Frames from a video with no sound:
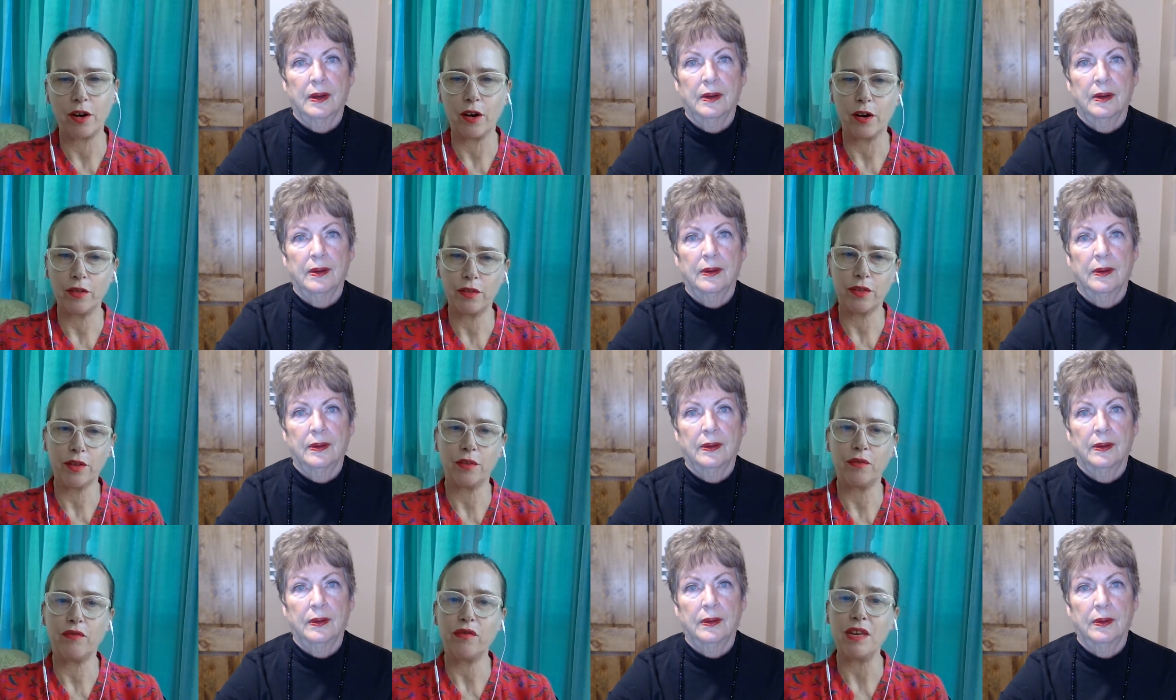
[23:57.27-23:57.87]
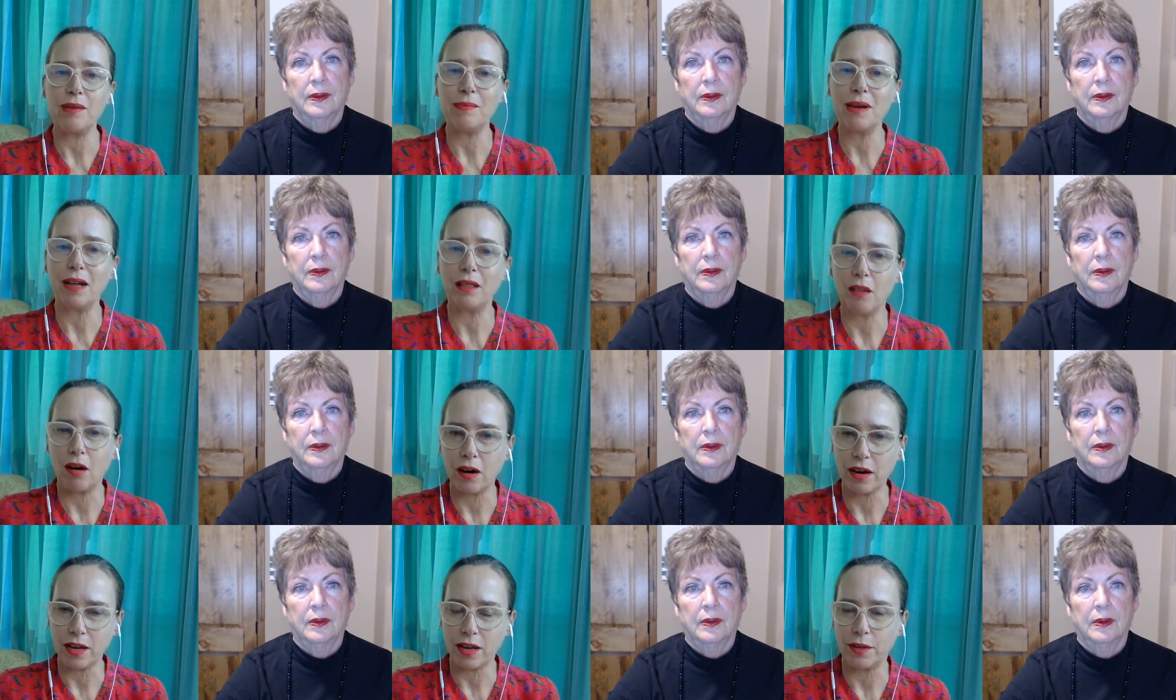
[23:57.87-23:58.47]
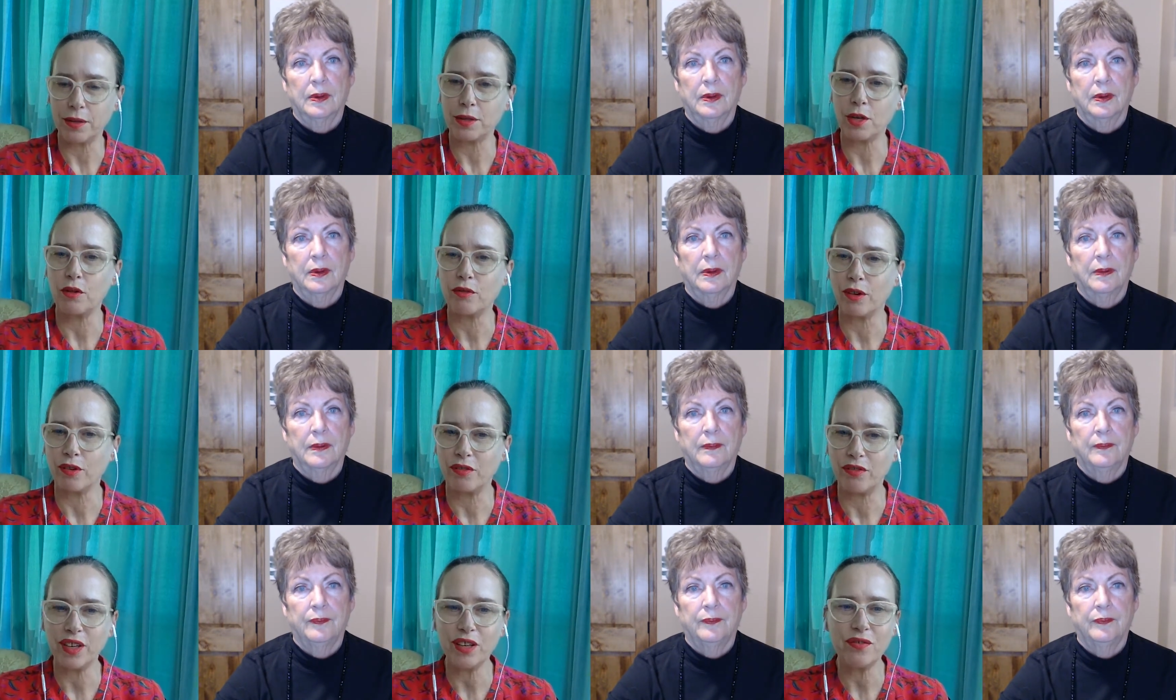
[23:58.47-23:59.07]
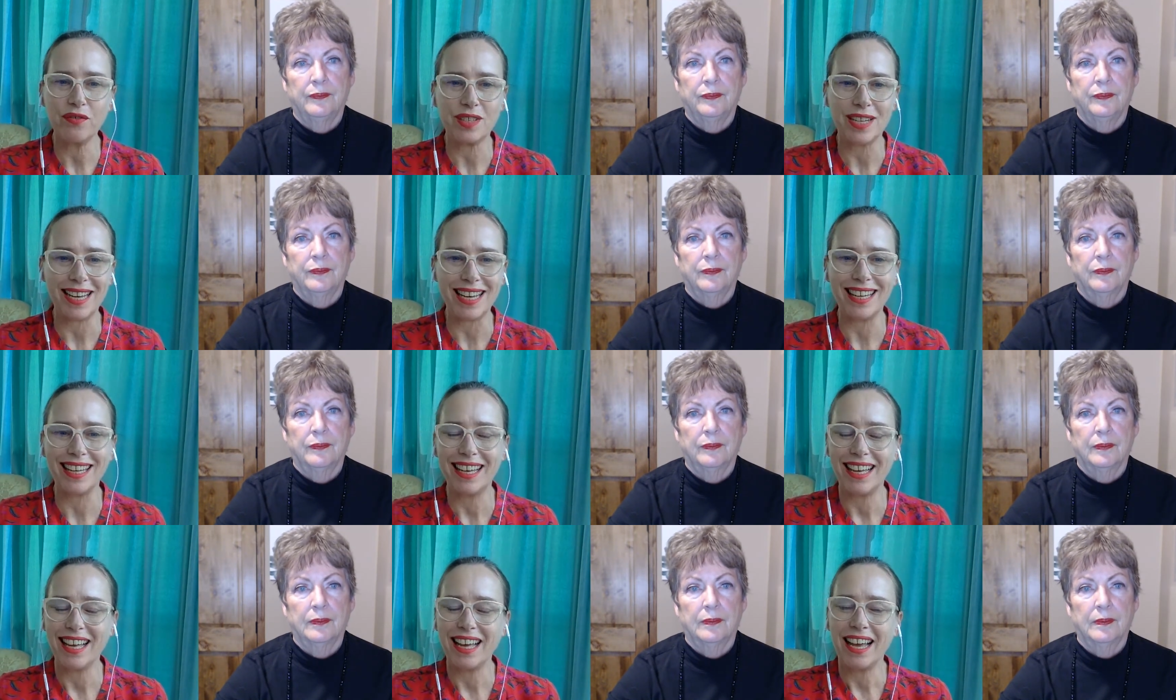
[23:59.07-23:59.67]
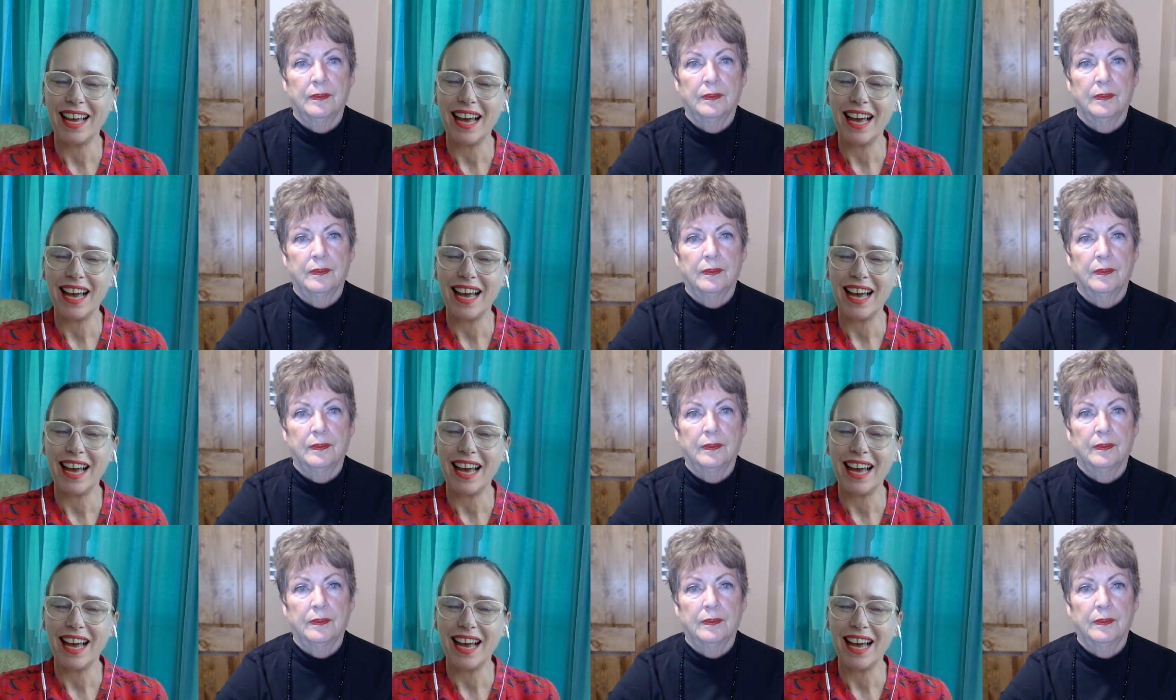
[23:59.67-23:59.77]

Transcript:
Speaker 1: your the female audience over 50,